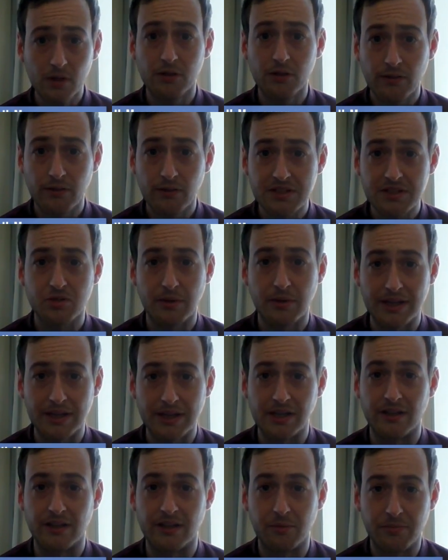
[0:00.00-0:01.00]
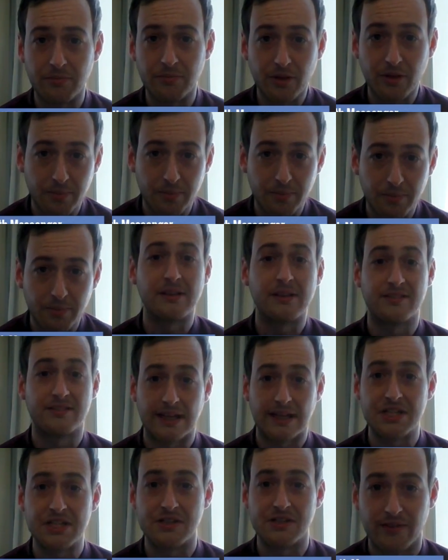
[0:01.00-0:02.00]
WrestleMania, the biggest
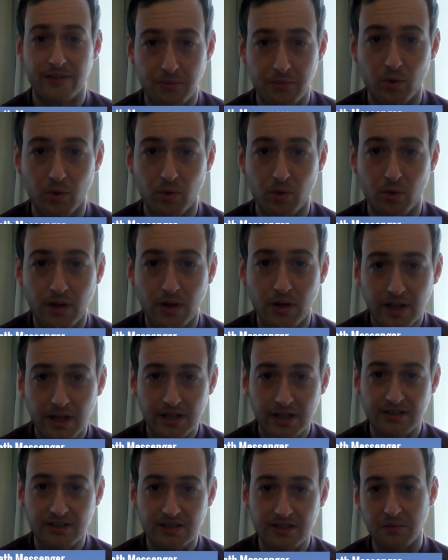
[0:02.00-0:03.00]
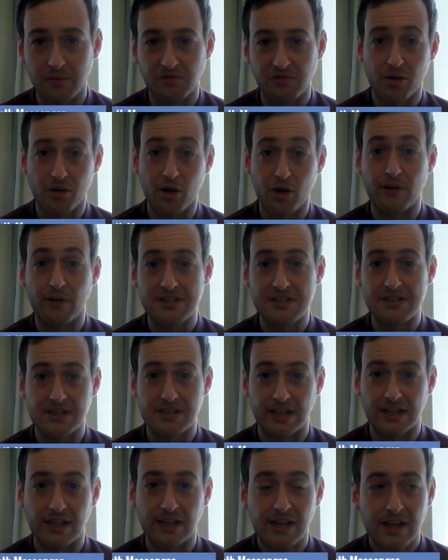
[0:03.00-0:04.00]
stage of them all in terms of pro
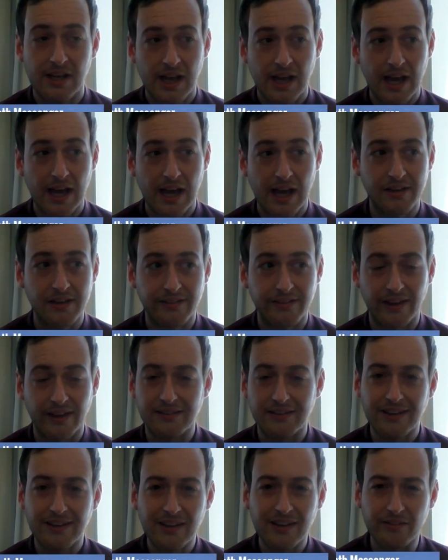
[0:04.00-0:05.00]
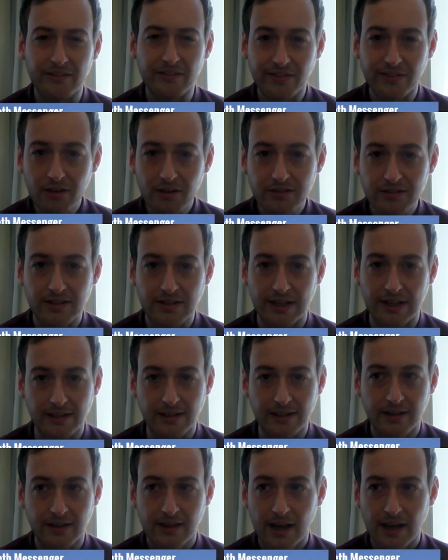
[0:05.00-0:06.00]
wrestling. And they did it at
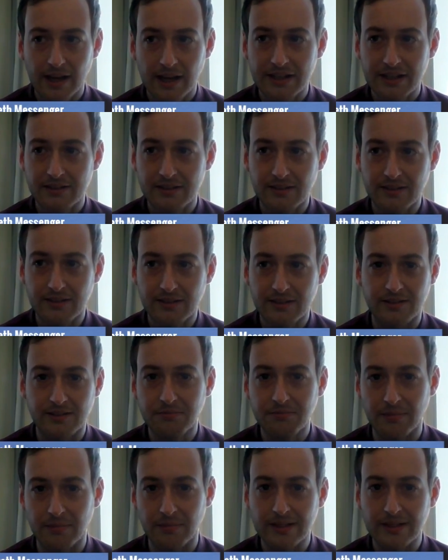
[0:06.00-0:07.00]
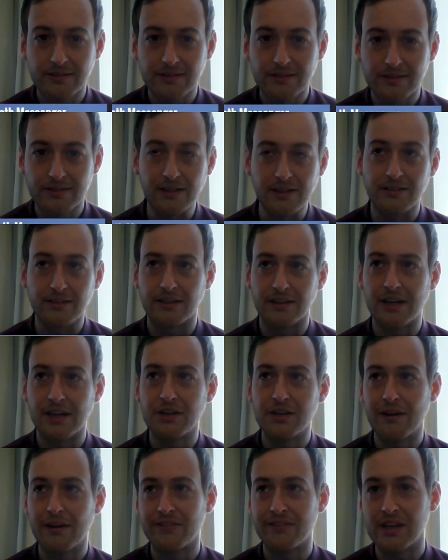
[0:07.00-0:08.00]
Fastlane. And it doesn't make sense. And
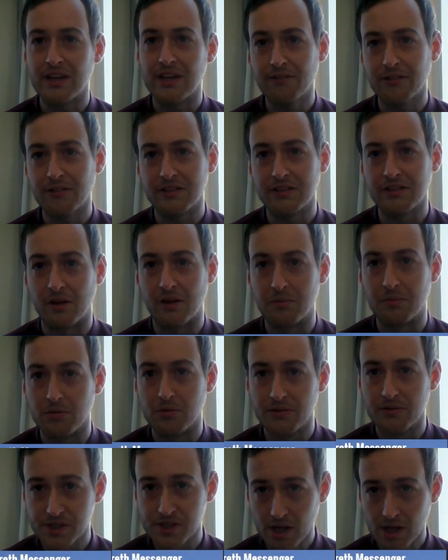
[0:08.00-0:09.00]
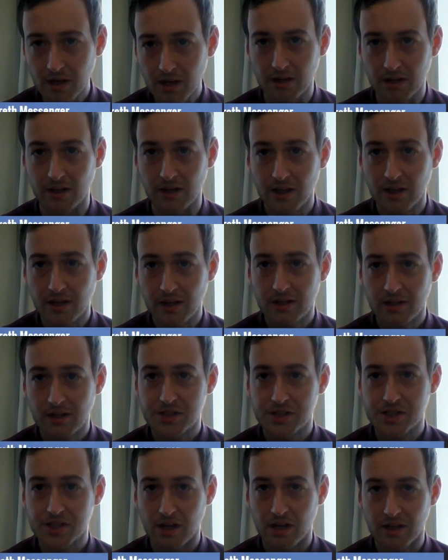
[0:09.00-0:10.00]
then you have the other example of Charlotte.
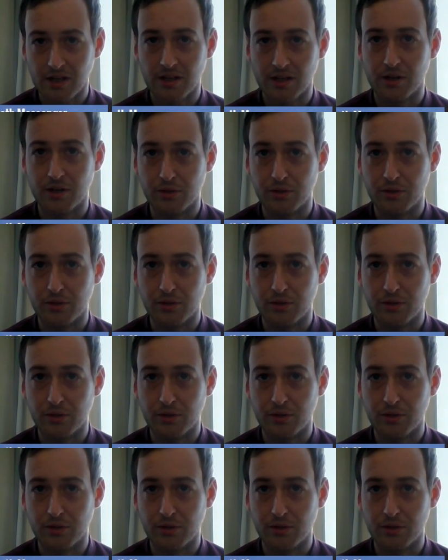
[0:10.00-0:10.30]
Charlotte,